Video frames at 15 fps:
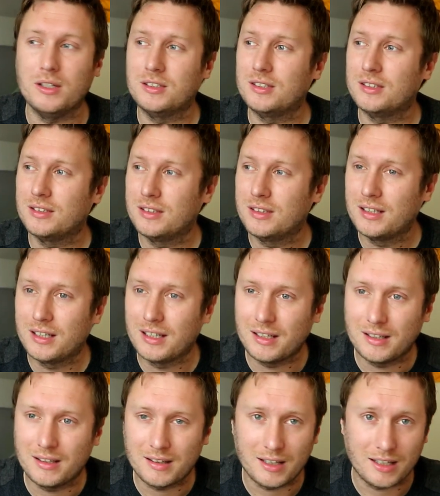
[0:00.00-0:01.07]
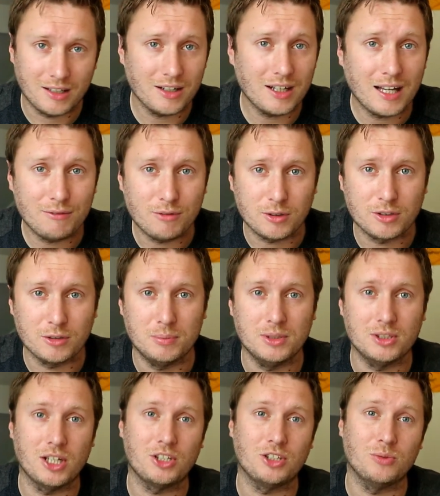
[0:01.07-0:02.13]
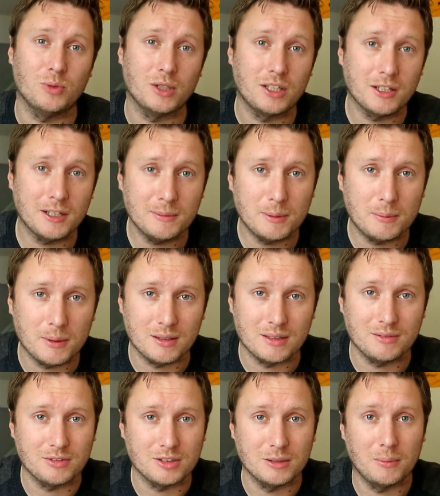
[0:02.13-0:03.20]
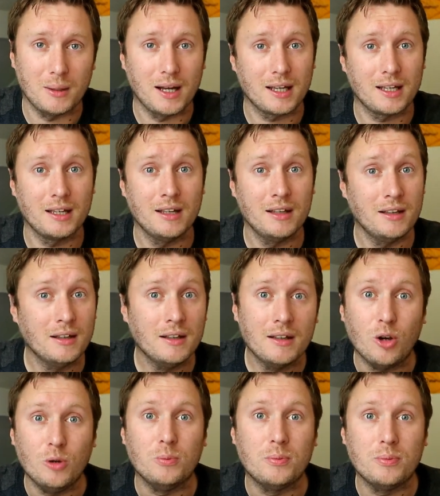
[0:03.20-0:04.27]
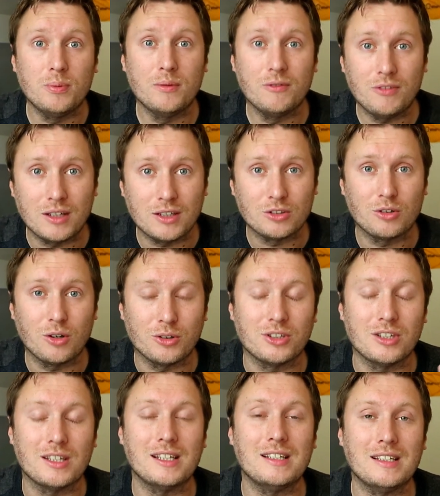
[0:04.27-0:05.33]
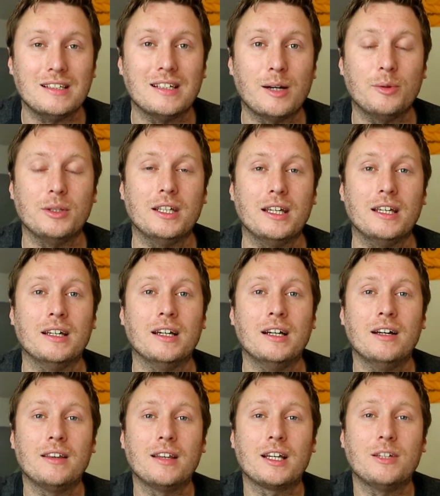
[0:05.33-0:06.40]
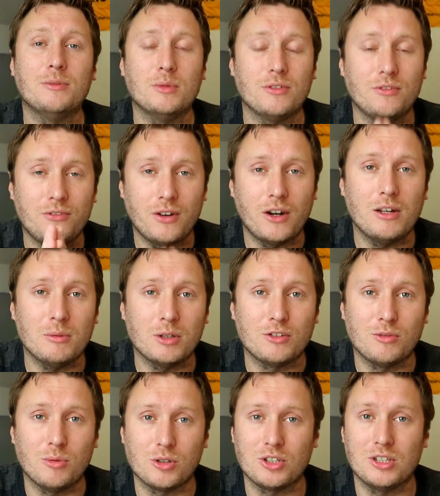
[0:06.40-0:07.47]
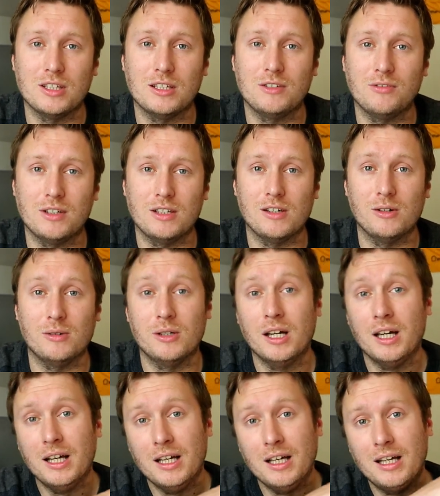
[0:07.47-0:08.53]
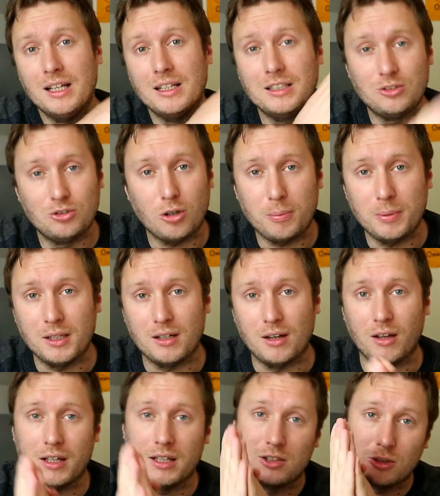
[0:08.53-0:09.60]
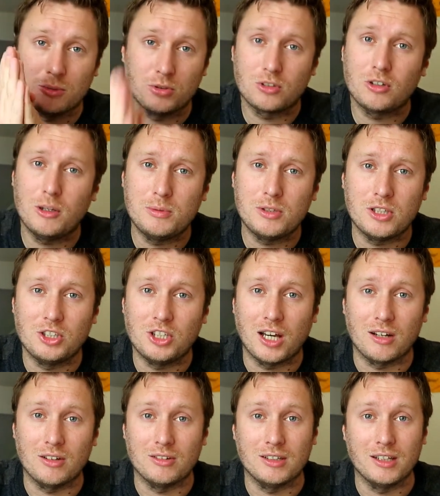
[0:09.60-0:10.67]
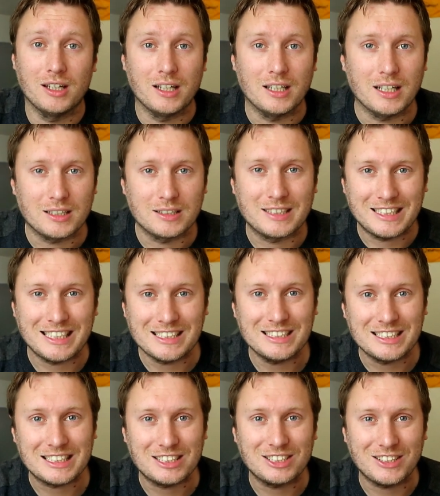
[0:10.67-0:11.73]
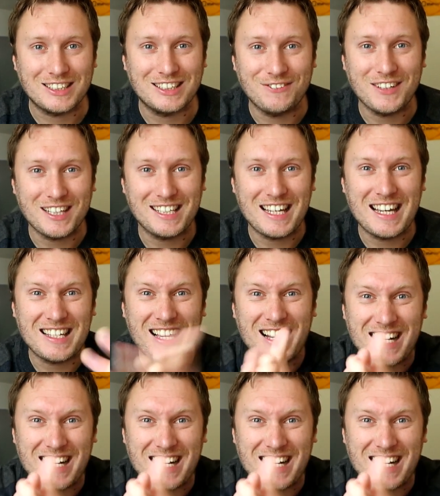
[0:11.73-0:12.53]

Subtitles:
the boys. They're going to have lots of possession. We're going to be building from the back. Let's hope, fingers crossed, that this is our year. Thank you very much for watching this video. Drop it a like, subscribe to the channel. Let's get excited for the